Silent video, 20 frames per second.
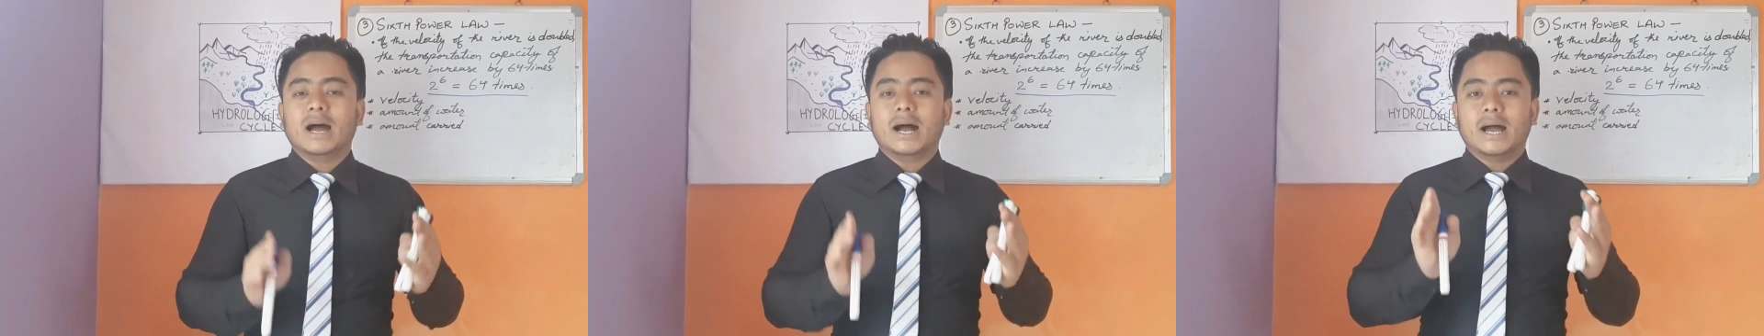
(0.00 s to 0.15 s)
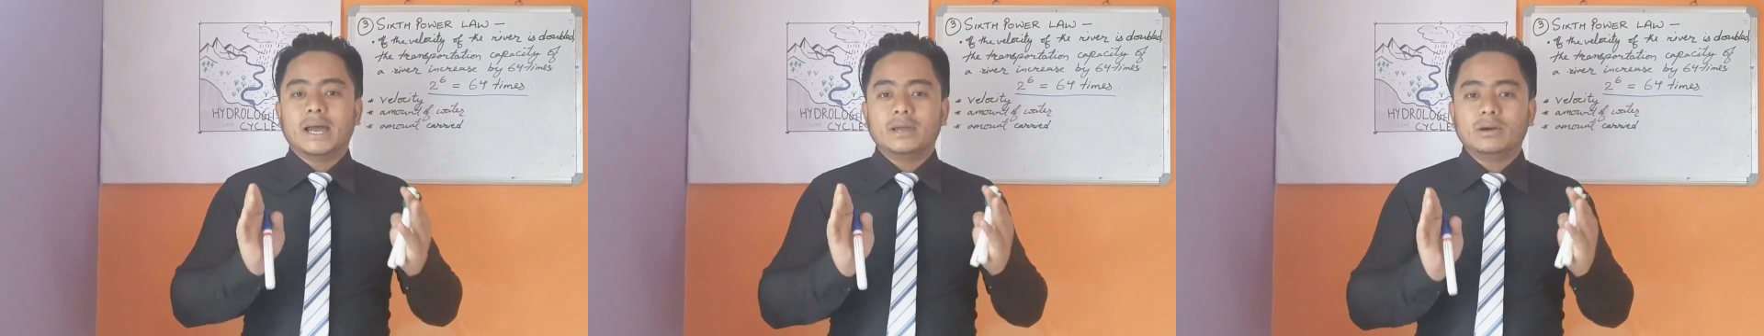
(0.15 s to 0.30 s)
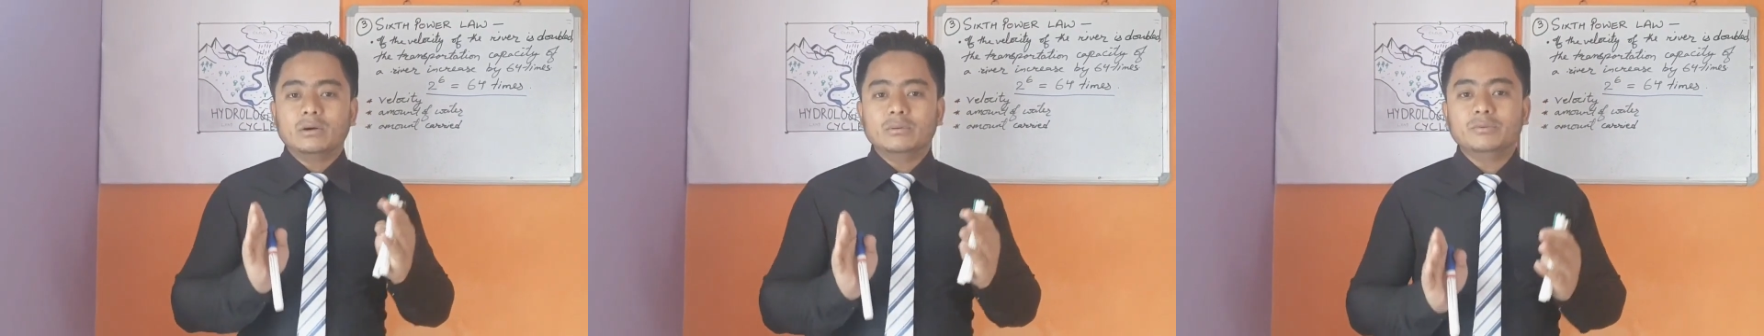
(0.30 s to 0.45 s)

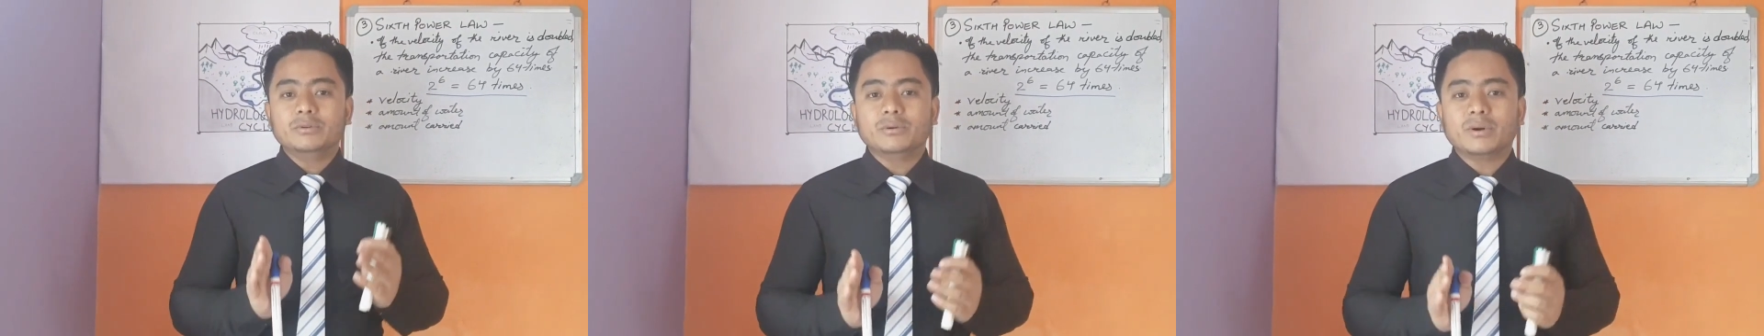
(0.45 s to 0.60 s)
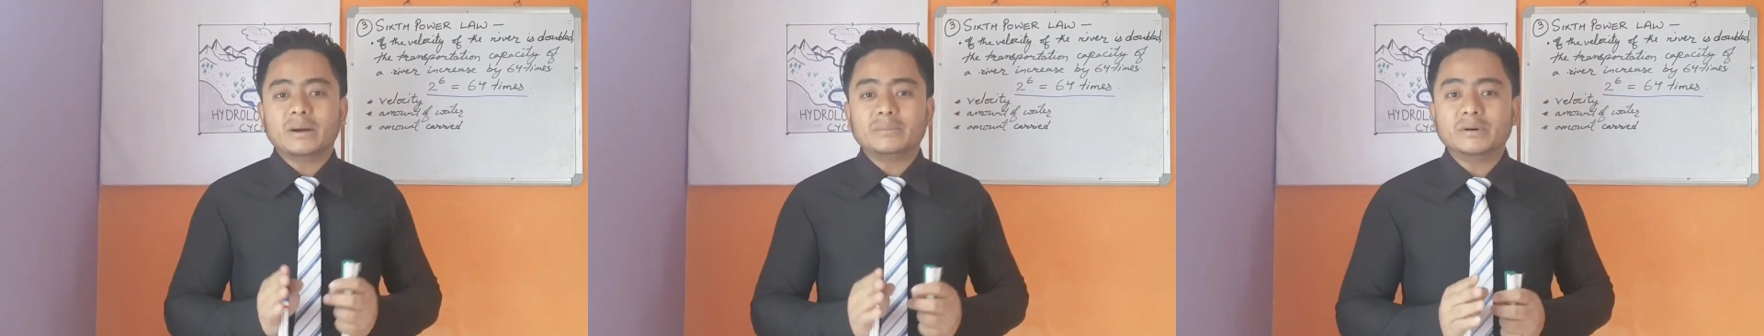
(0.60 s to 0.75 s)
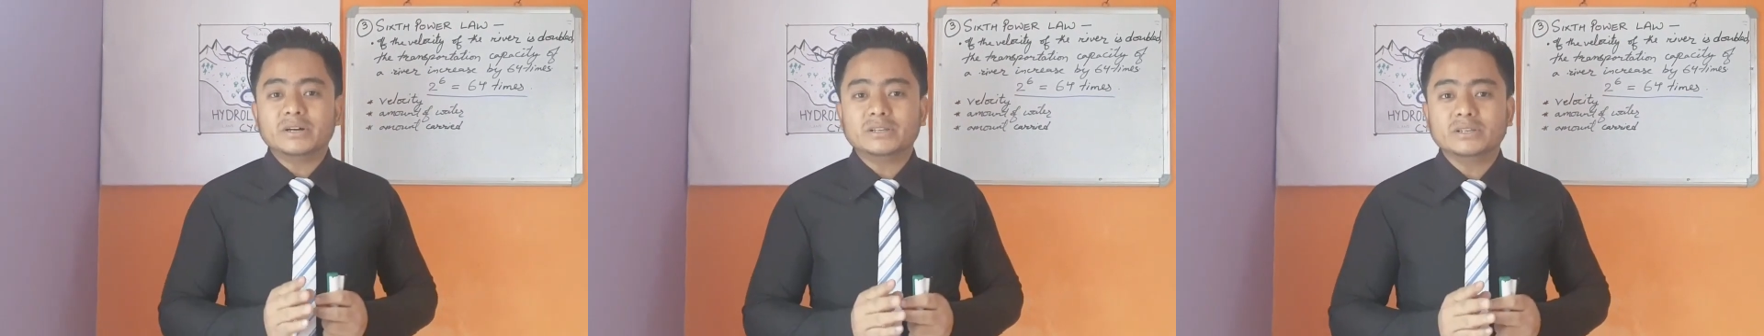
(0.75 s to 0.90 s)
I hope you
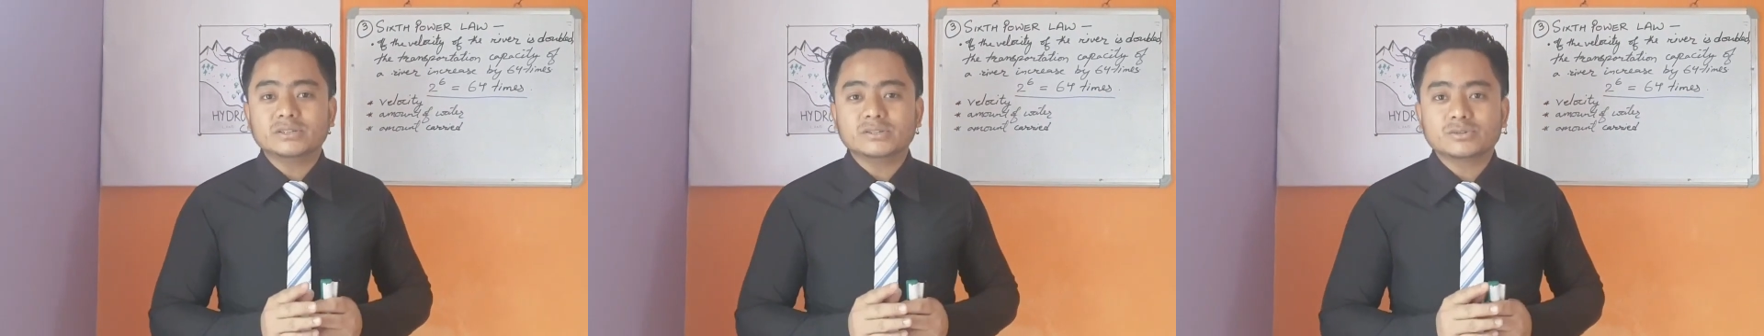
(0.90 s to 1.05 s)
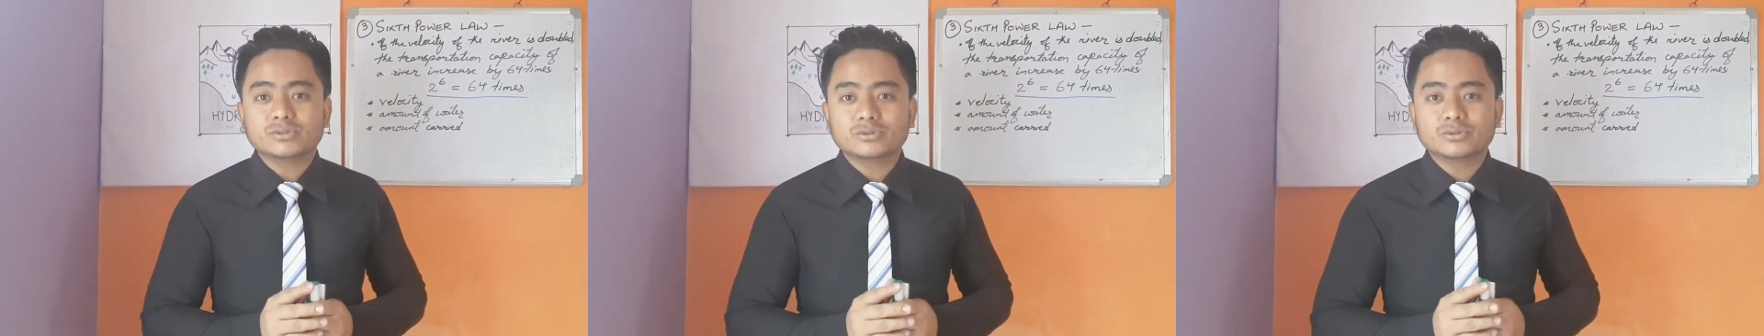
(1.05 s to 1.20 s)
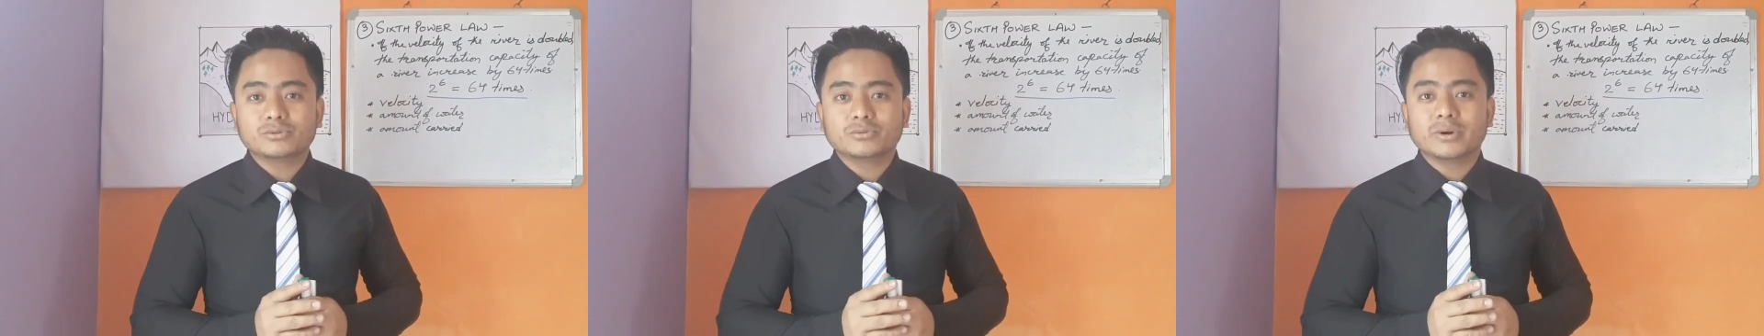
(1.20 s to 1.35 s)
have
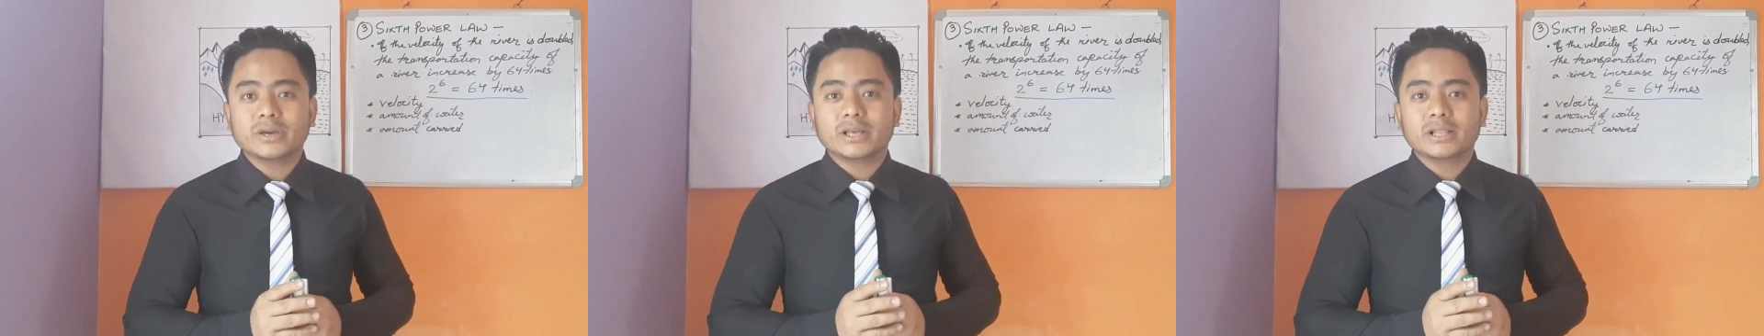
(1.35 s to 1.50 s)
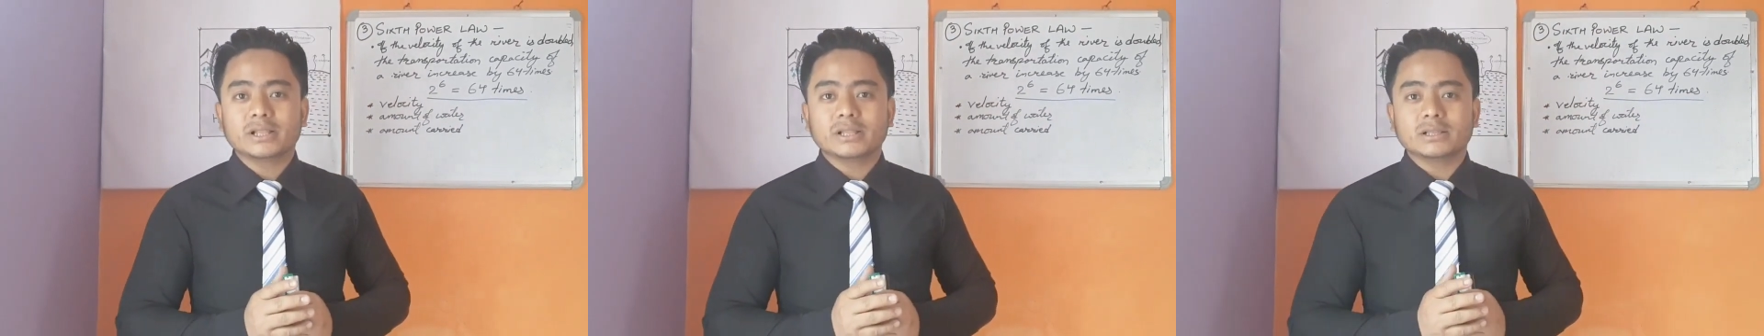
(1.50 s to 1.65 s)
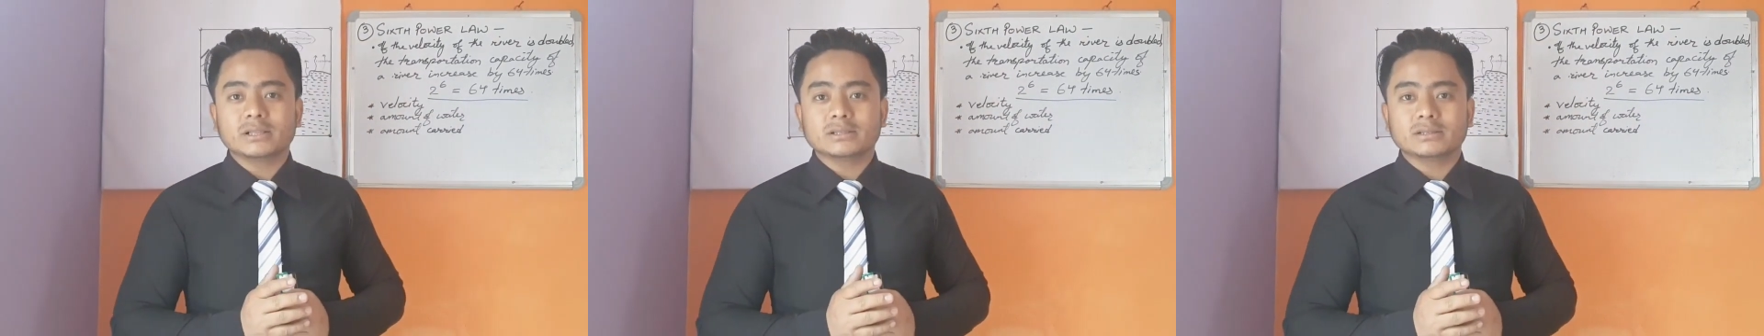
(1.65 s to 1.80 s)
understood
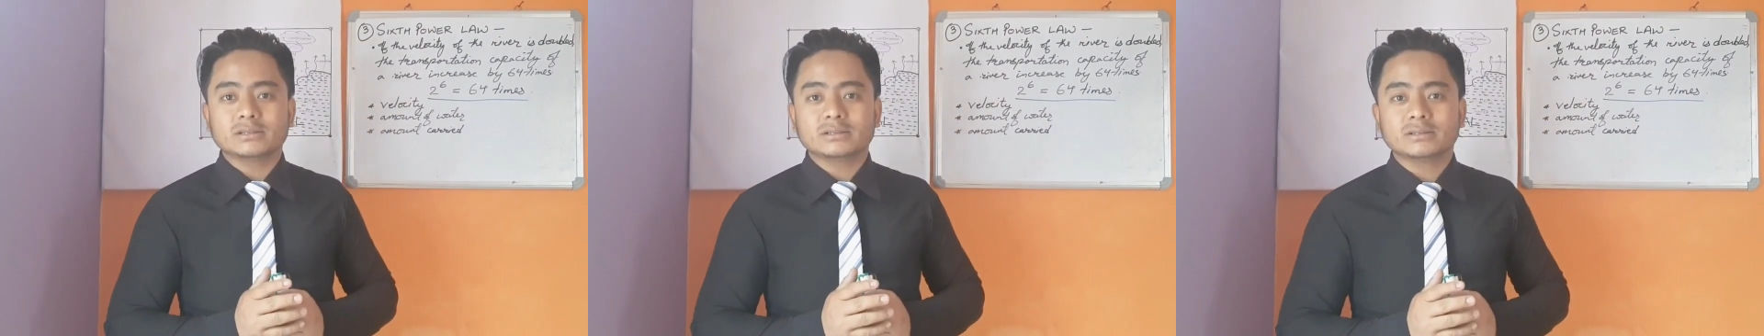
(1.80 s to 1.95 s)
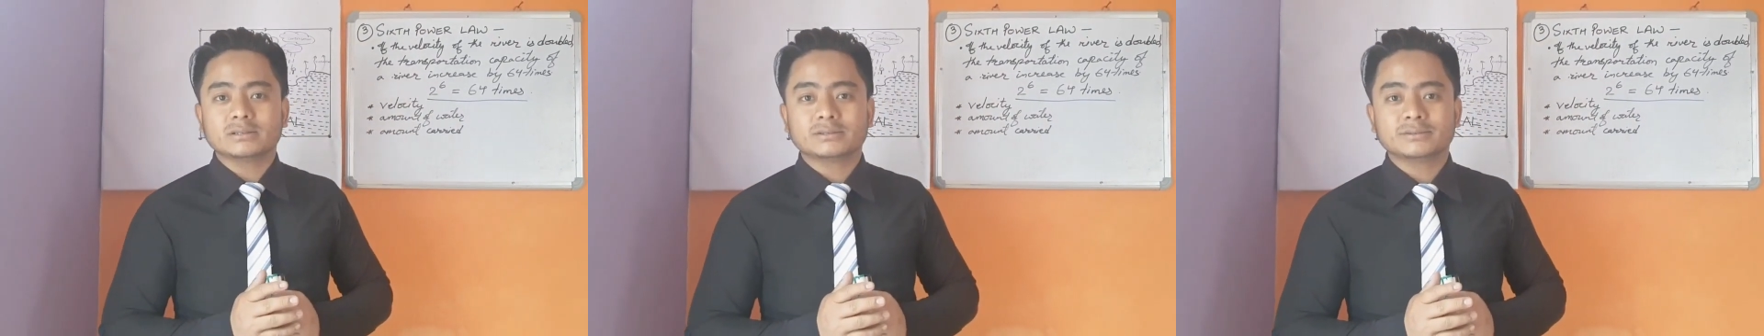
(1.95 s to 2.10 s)
well.